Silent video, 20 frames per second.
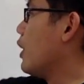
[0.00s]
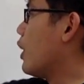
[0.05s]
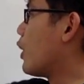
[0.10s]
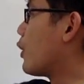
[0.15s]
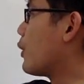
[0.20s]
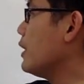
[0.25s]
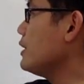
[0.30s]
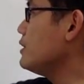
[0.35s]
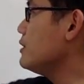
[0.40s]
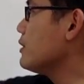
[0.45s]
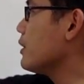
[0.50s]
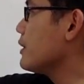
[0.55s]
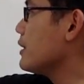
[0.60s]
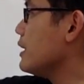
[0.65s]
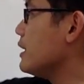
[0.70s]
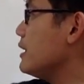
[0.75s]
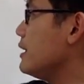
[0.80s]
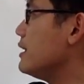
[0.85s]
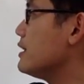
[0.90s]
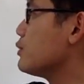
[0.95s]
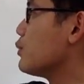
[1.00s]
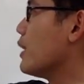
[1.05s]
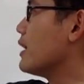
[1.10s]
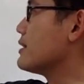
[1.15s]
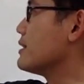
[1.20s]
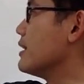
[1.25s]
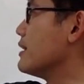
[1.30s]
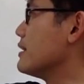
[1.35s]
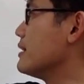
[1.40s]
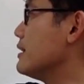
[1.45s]
originally this
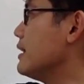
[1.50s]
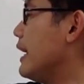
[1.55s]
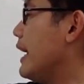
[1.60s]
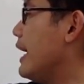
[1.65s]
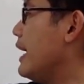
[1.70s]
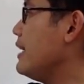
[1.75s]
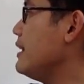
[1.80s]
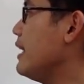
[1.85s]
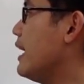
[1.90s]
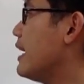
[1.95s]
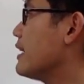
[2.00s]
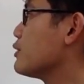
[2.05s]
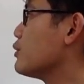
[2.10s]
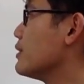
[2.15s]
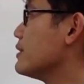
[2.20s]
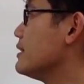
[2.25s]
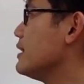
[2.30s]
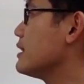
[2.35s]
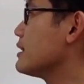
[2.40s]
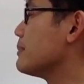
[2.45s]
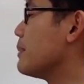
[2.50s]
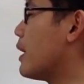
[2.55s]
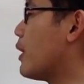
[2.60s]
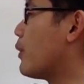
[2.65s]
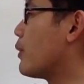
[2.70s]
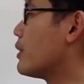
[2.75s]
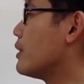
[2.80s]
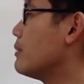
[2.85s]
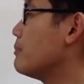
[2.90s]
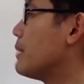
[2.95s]
was as eight x to the sixth
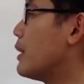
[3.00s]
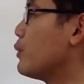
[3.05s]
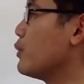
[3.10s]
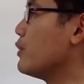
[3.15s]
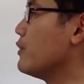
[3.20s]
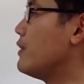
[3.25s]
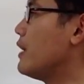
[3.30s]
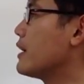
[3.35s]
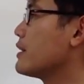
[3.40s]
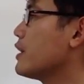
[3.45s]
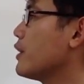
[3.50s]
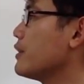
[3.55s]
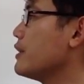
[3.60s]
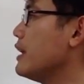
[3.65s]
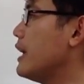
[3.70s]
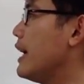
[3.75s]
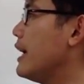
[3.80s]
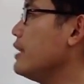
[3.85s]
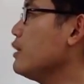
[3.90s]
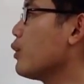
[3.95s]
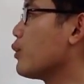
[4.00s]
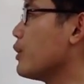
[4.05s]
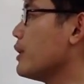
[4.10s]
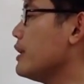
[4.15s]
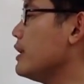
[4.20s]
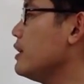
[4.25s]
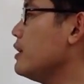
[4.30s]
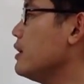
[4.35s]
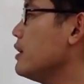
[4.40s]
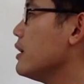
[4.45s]
power, but we factored out the eight
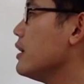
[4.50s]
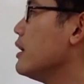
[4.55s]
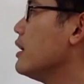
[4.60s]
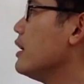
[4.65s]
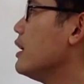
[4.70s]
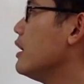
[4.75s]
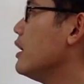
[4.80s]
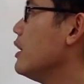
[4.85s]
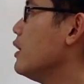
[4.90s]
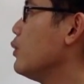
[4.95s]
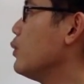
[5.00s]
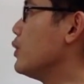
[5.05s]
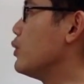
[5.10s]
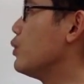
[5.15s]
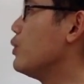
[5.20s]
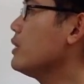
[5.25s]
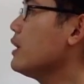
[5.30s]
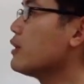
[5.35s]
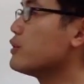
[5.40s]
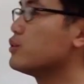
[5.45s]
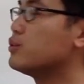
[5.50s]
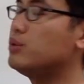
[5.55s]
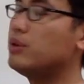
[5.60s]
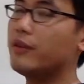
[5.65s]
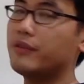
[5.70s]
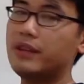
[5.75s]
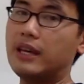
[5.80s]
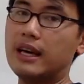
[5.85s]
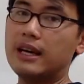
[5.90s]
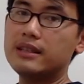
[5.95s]
already. We took out three
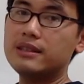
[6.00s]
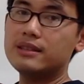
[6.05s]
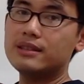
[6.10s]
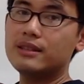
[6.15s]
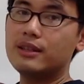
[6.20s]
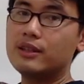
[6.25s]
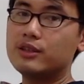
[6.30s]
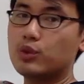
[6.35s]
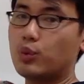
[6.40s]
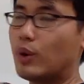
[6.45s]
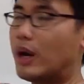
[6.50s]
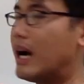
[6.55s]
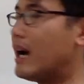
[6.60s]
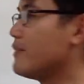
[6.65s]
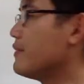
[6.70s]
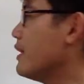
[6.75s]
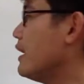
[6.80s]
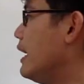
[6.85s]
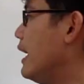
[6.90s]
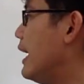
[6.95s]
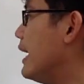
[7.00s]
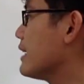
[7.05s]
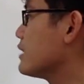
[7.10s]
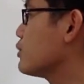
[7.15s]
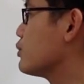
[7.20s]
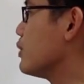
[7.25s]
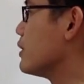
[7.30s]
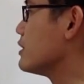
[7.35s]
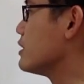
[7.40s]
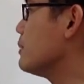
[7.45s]
of the x, so we have x
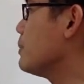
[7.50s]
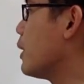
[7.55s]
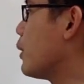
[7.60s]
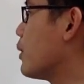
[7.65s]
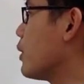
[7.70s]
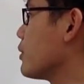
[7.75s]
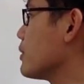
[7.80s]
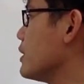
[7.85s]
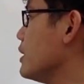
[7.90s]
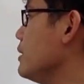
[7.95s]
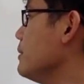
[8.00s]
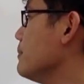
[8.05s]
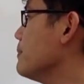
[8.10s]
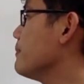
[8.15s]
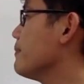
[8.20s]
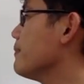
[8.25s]
to the third power only.